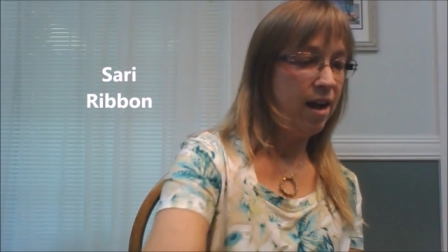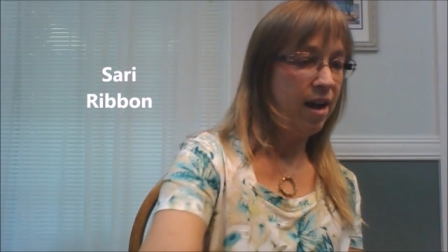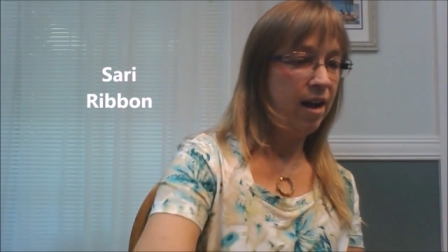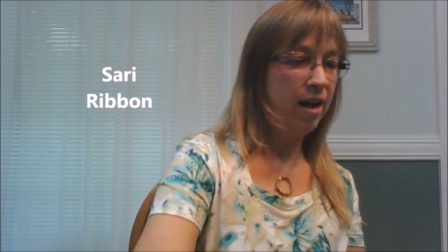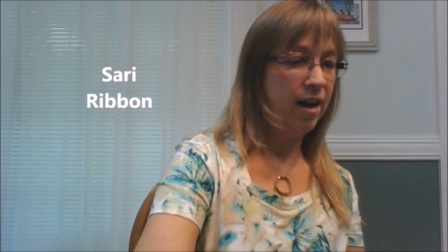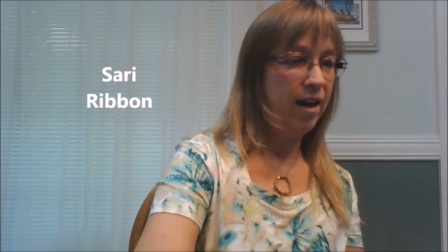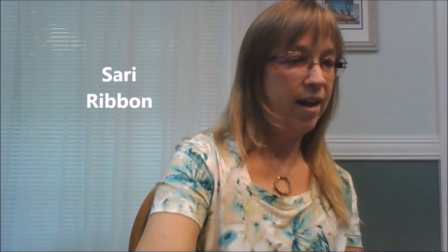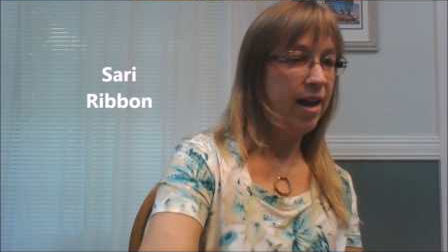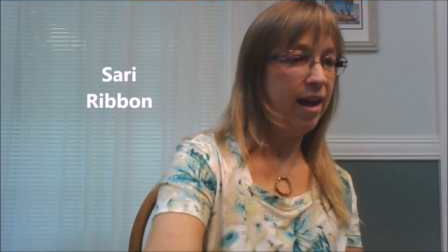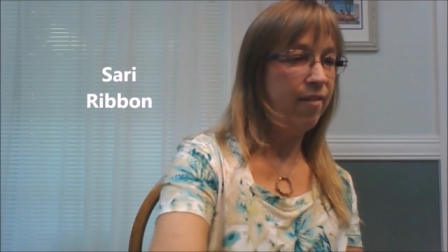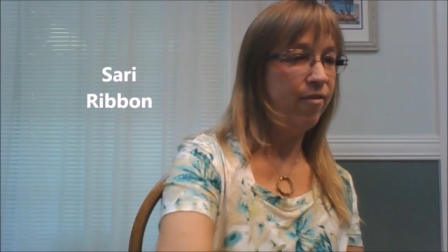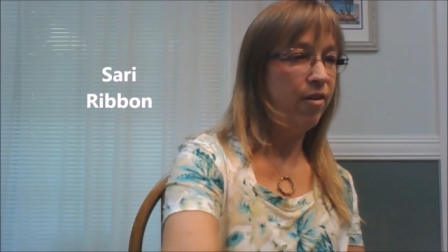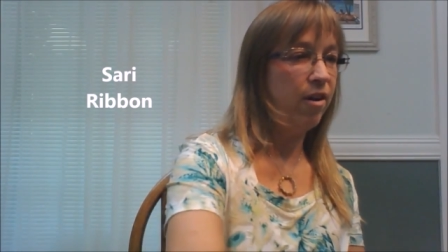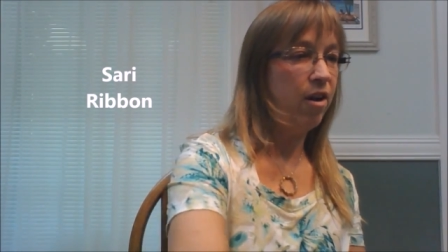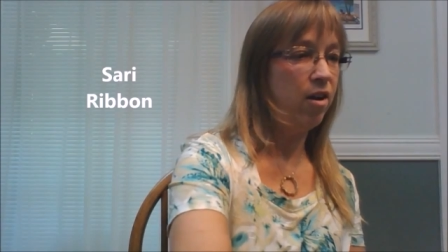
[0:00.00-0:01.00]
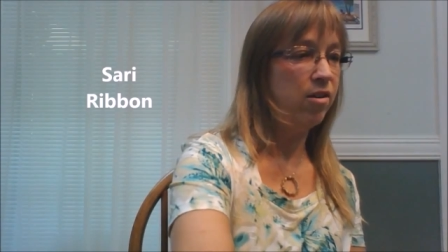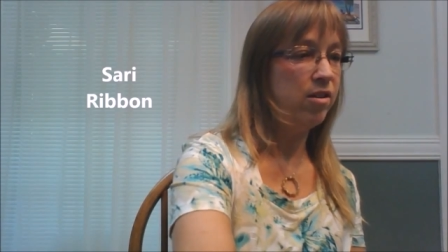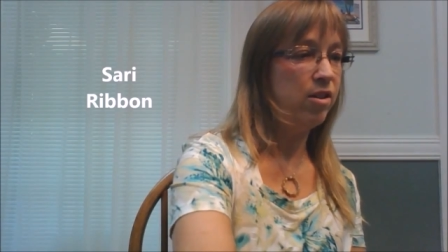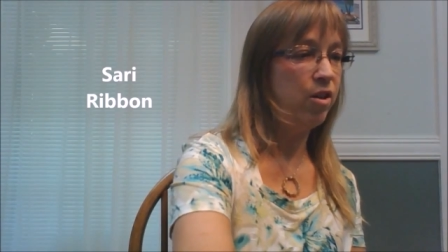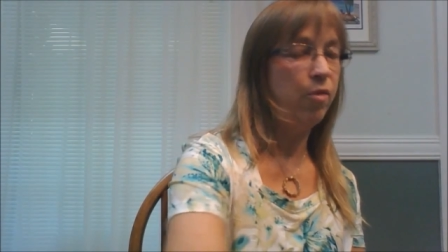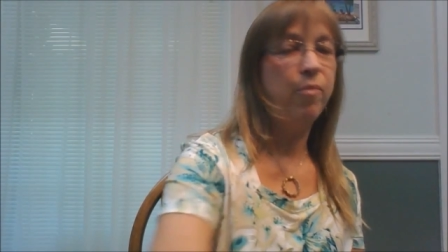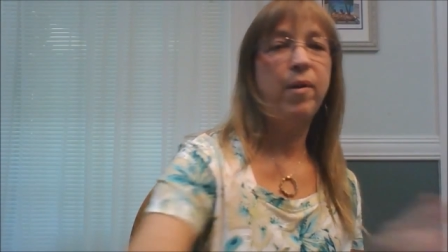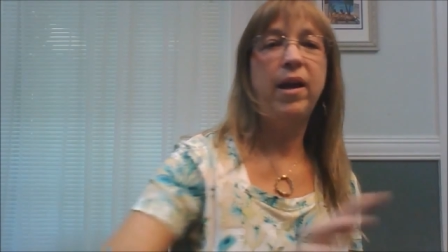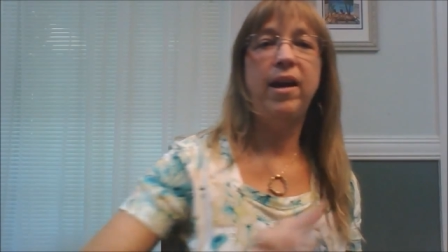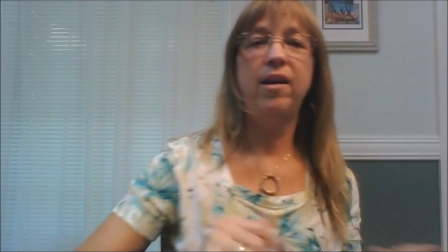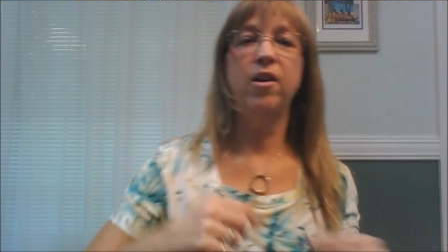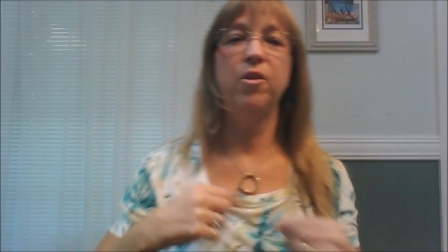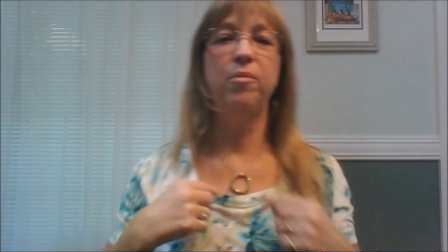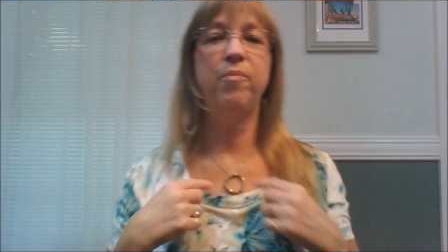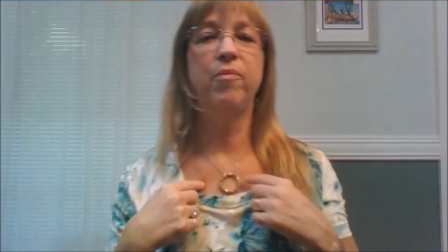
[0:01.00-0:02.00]
I have also
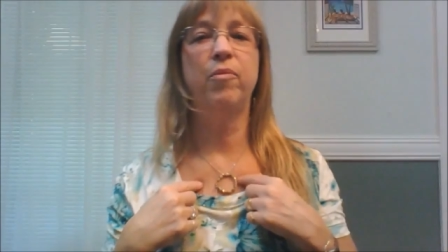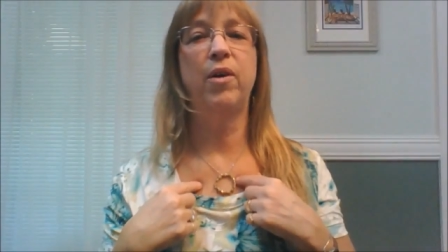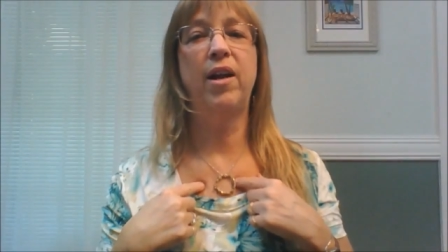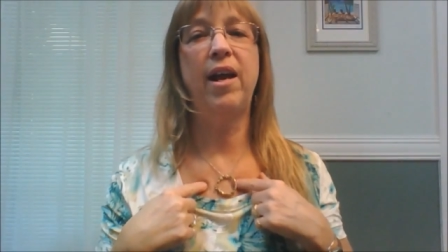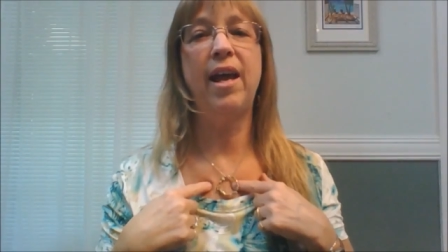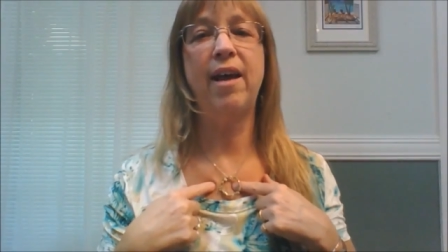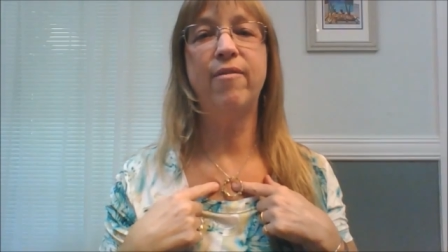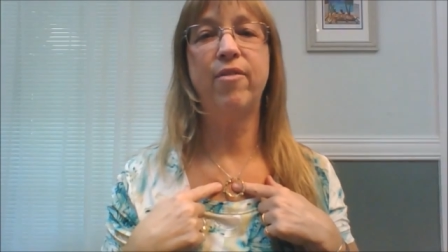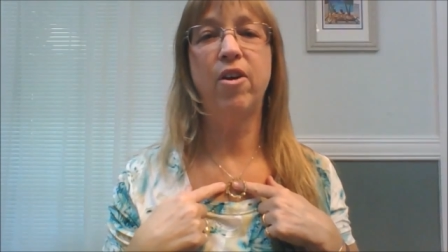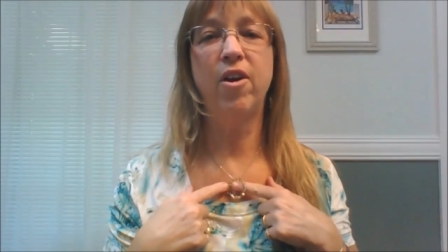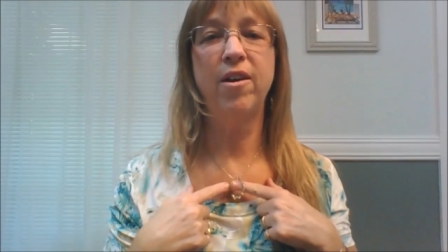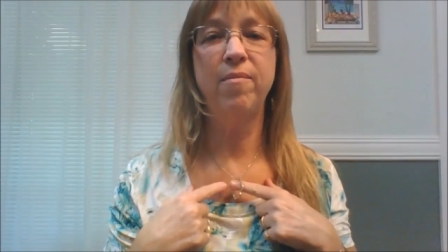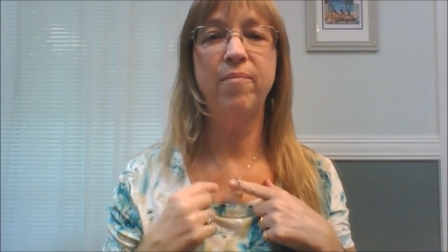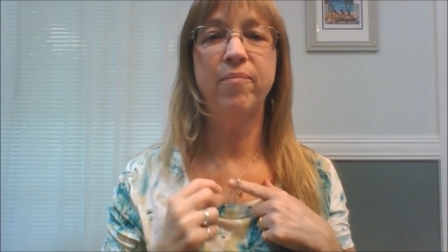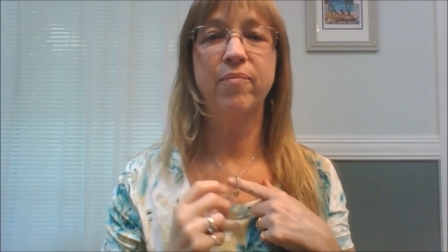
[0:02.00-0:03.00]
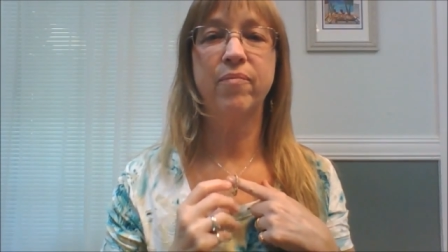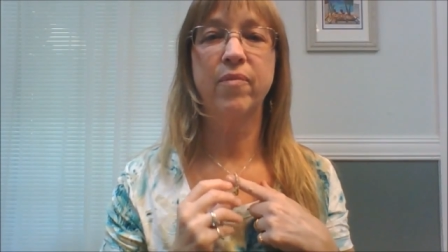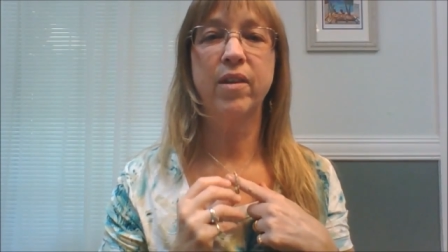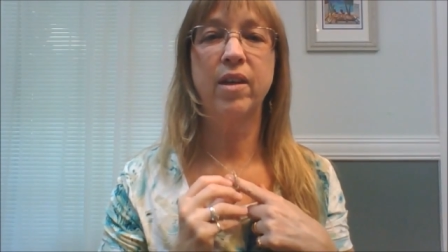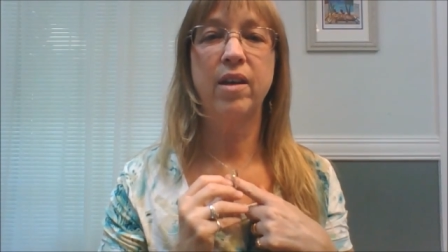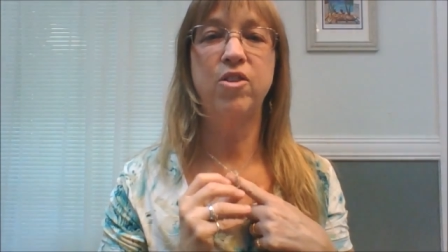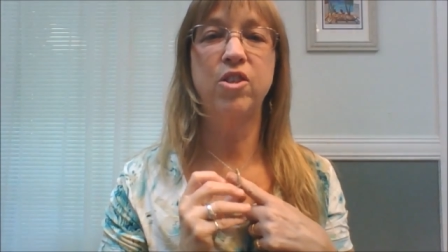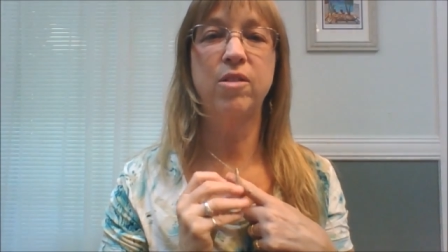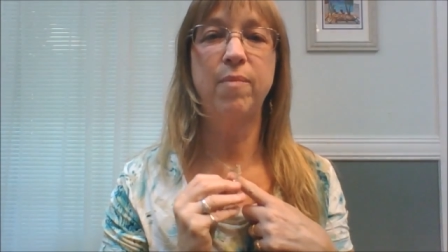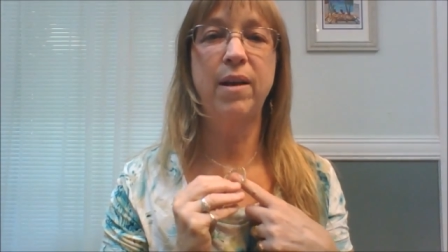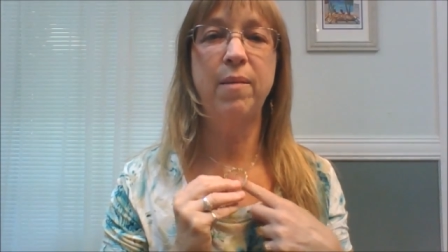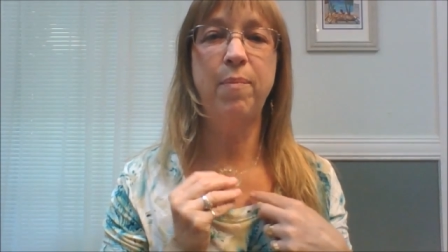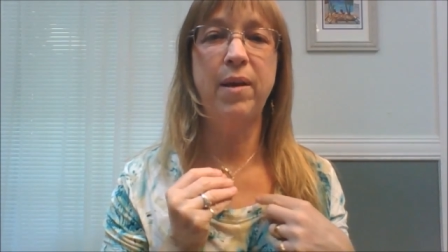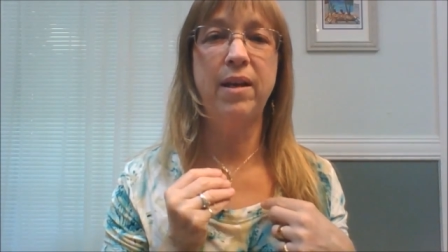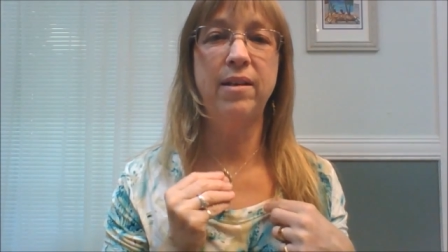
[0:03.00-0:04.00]
made, oh, what I have on, I just
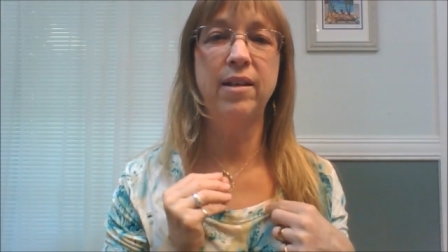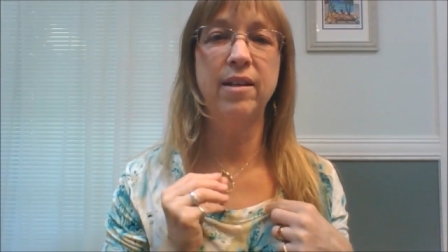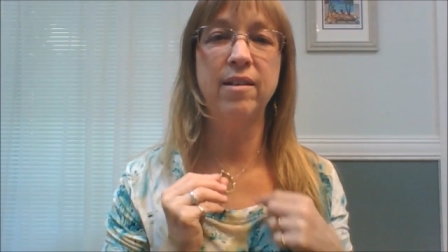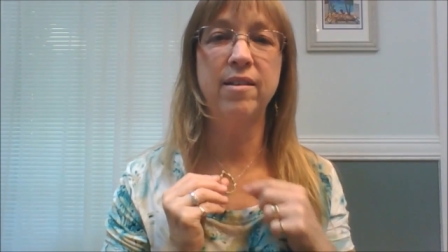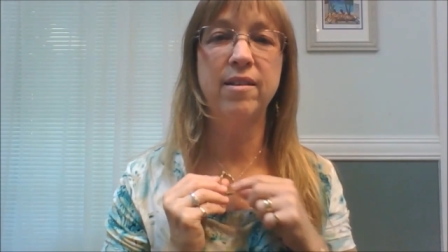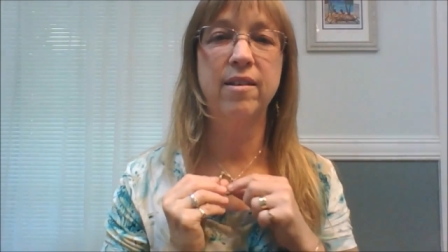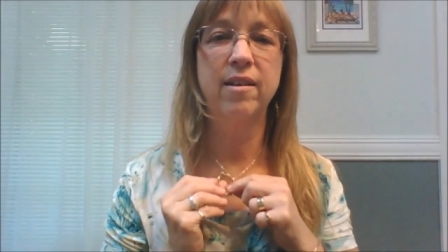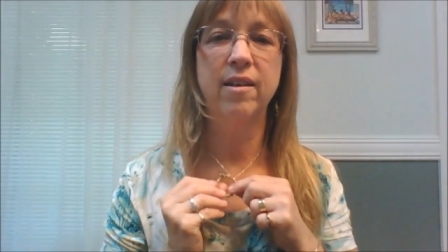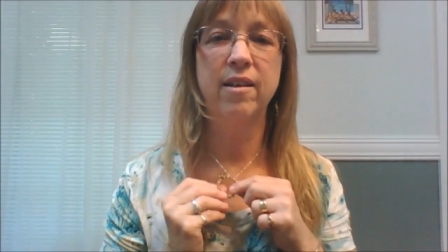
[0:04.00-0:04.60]
made a pendant,